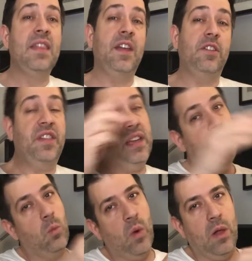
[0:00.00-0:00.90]
they're
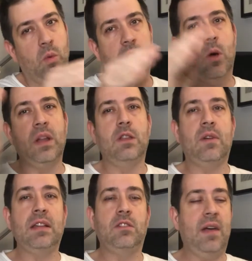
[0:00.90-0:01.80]
thinking, well, we're going in the
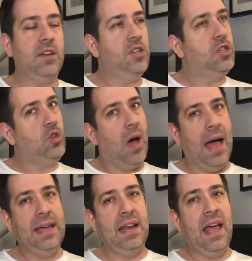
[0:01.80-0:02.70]
right direction, so
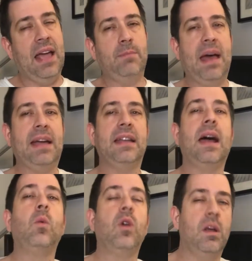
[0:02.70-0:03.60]
I can hang back and
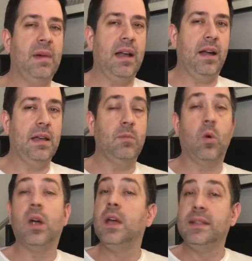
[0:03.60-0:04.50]
not worry about it
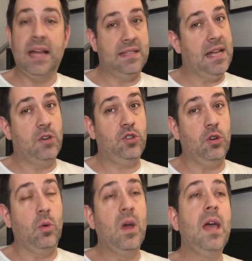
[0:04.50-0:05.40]
anymore. That's not
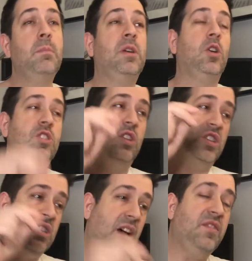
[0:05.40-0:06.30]
true, because the
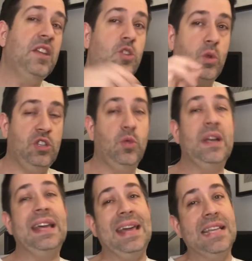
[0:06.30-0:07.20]
stuff that you are
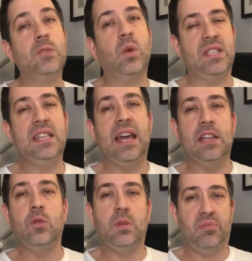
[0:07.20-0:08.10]
doing is what's getting
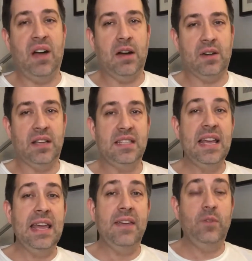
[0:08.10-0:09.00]
you the progress.
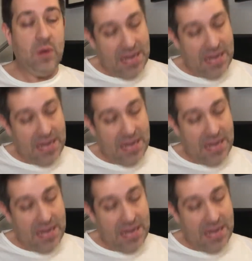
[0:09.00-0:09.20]
If